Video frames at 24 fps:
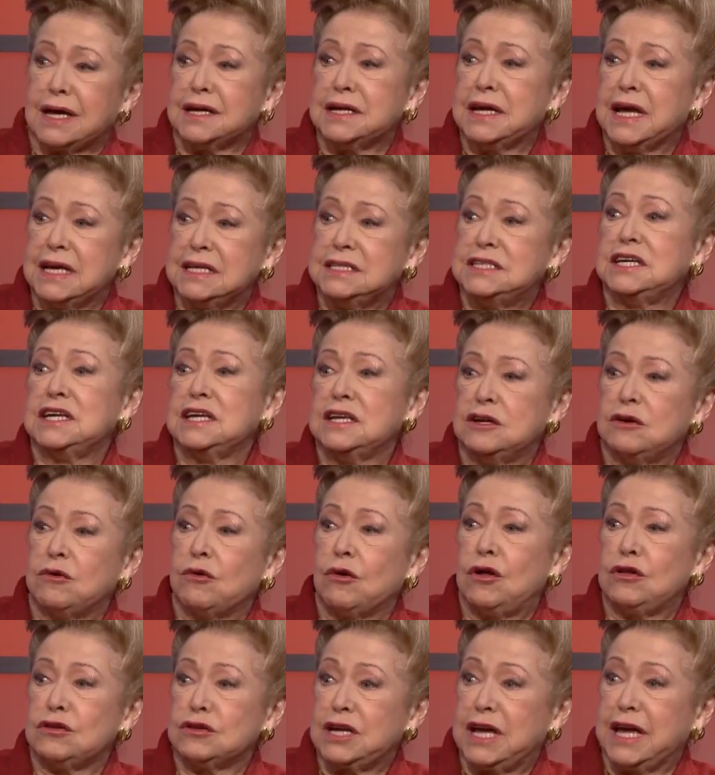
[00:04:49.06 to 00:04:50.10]
an
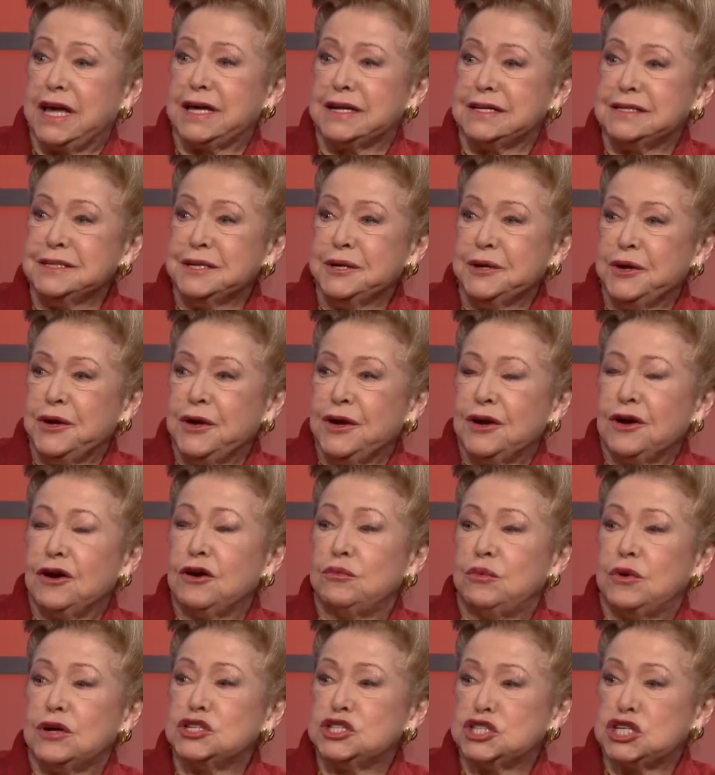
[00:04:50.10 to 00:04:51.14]
18-year-old kid who
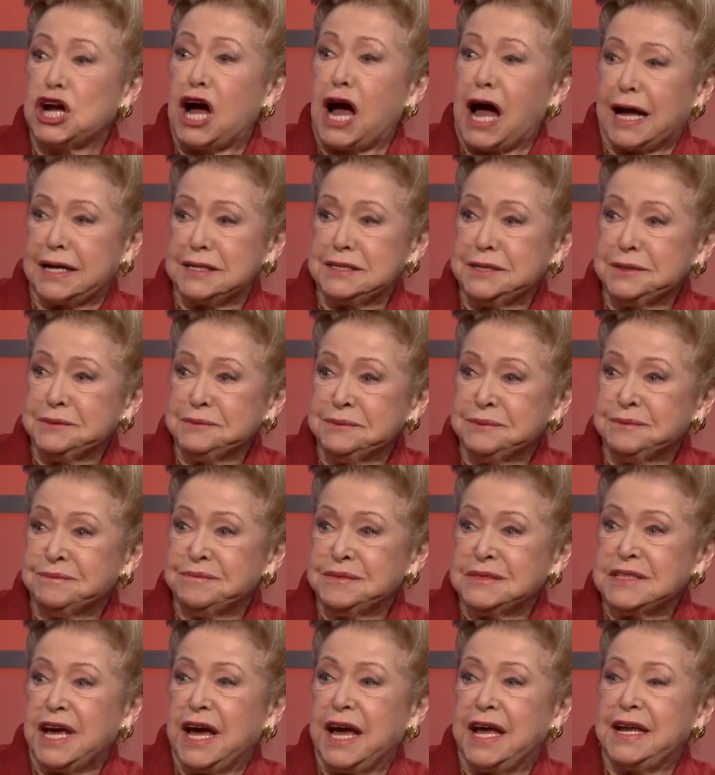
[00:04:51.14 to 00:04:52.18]
was shot.
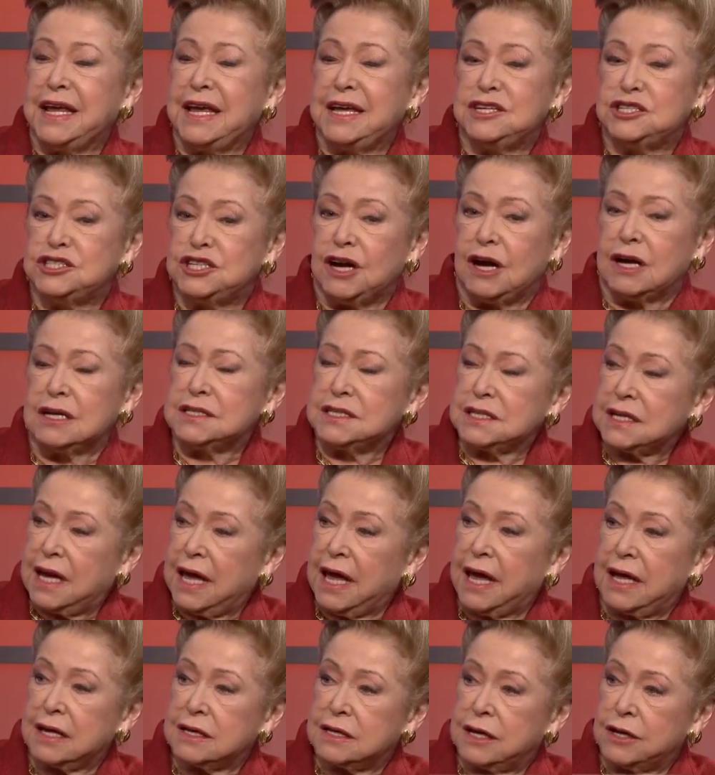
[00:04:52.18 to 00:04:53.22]
And he just
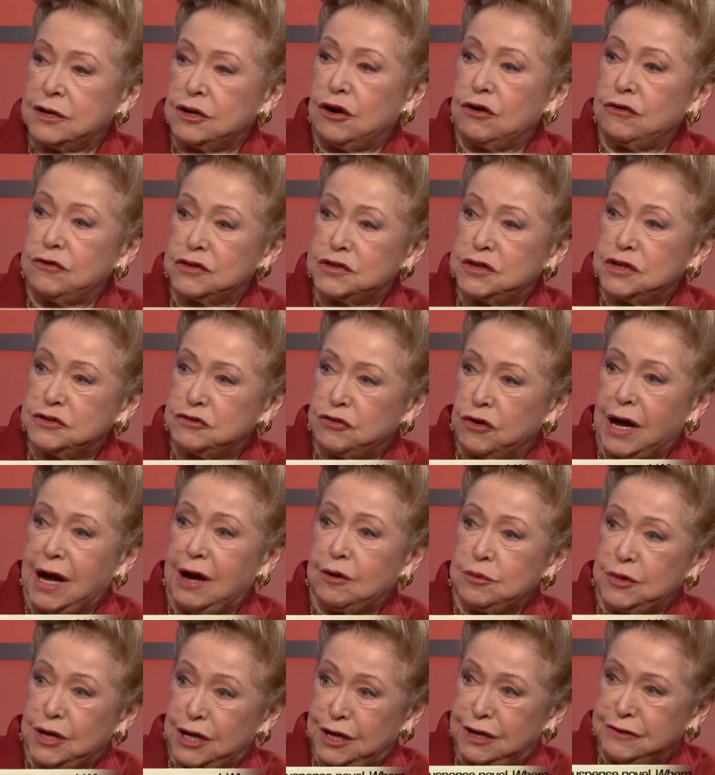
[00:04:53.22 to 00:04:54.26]
can't get over the
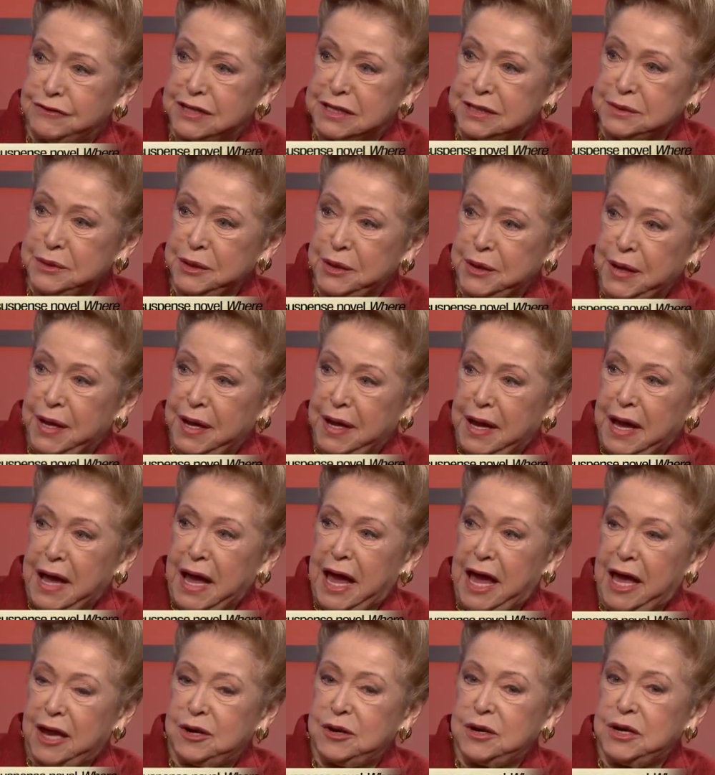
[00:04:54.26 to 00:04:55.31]
trauma of it.
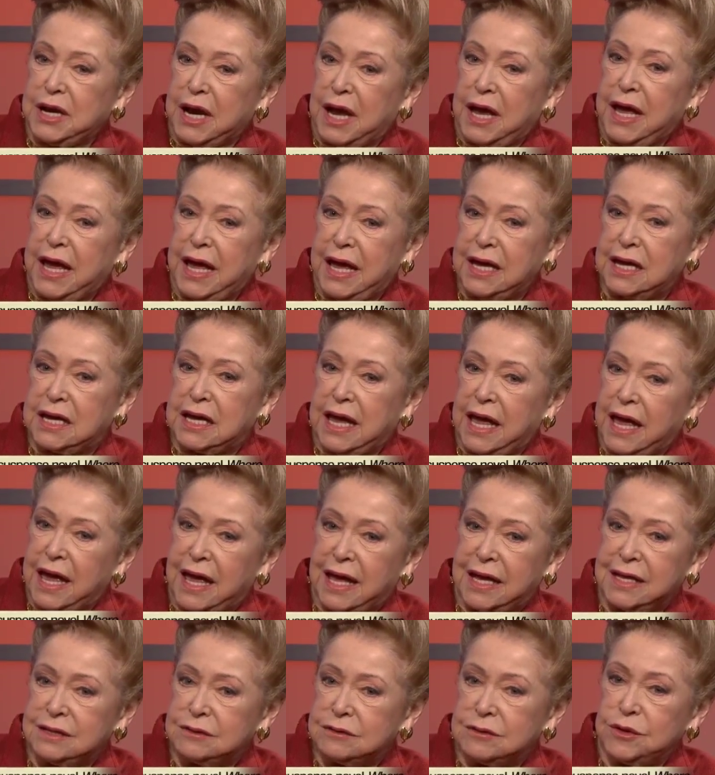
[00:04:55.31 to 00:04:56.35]
And he
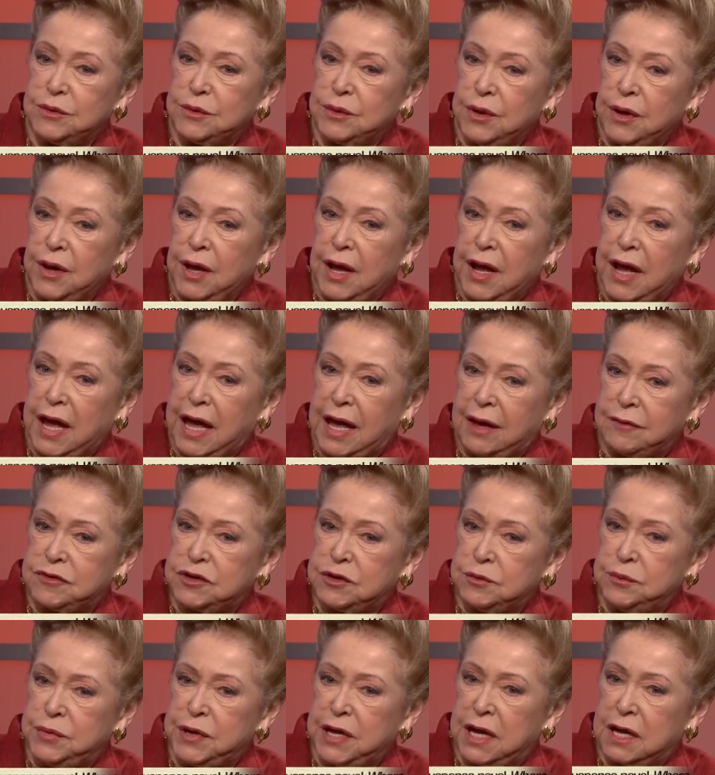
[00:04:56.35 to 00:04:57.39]
can't,
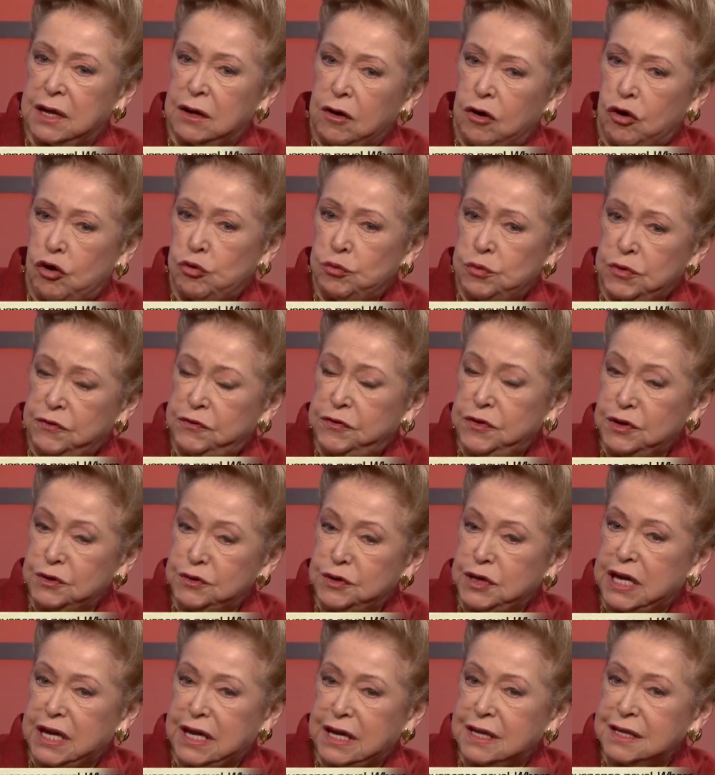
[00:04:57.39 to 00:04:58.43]
after being home a few
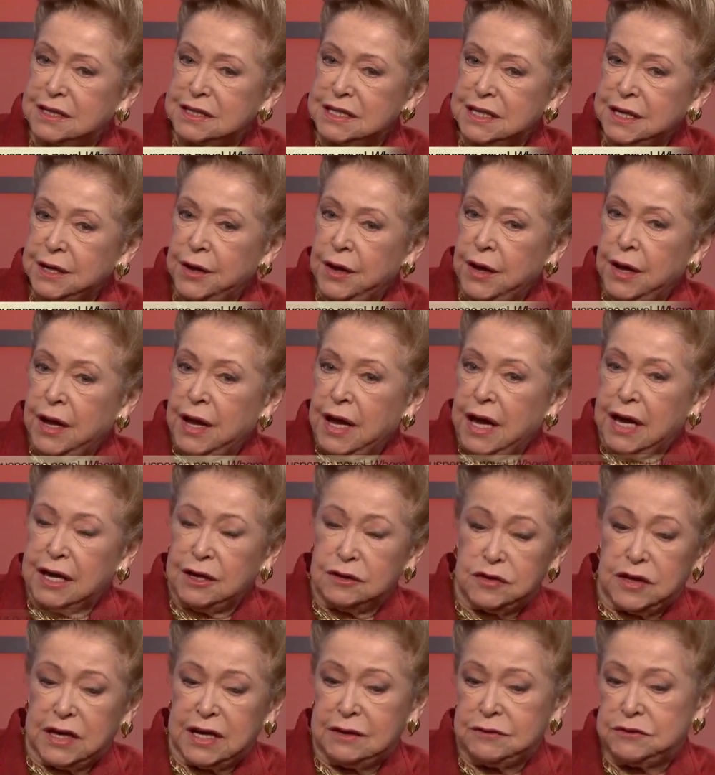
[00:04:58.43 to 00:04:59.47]
years, he
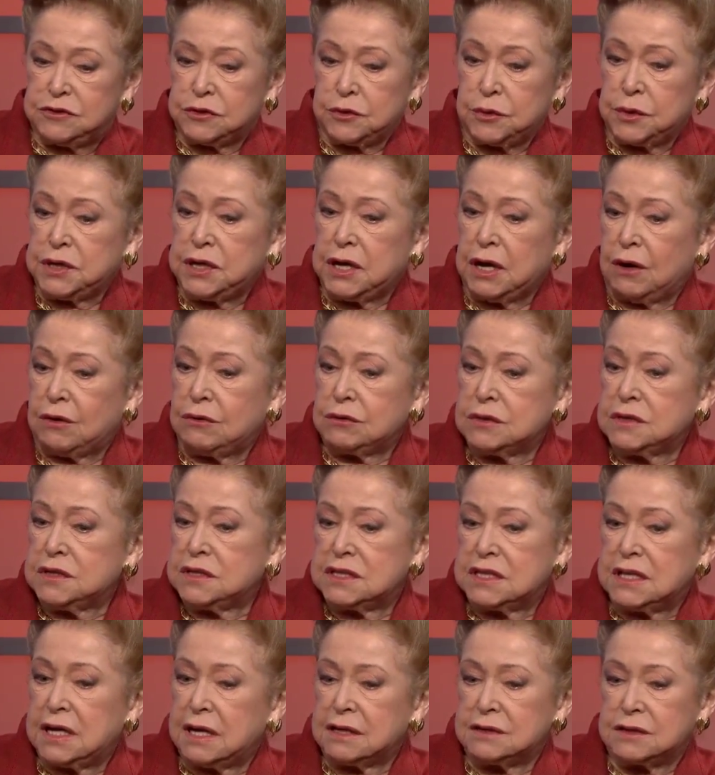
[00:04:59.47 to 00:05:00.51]
leaves her a note and
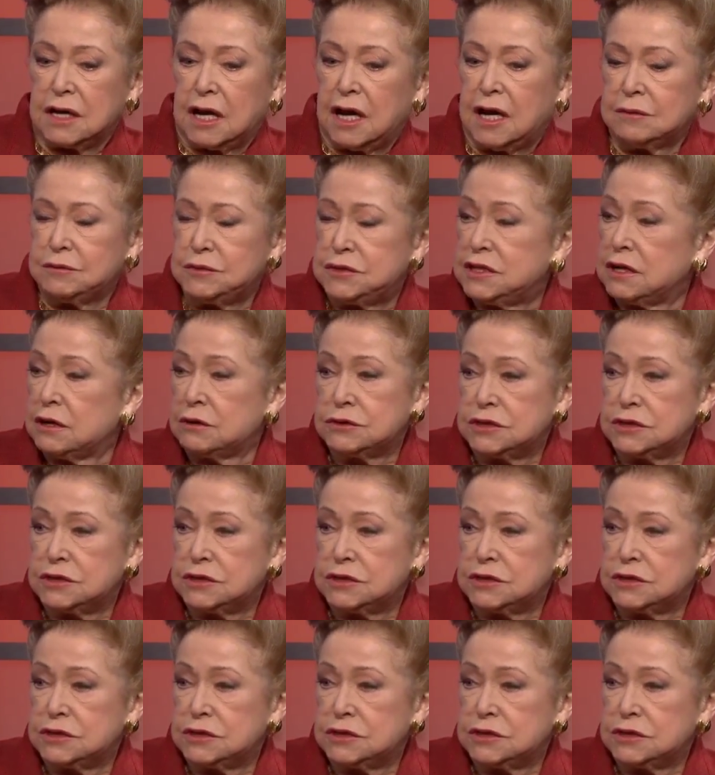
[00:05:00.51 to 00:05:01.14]
says, "I'm so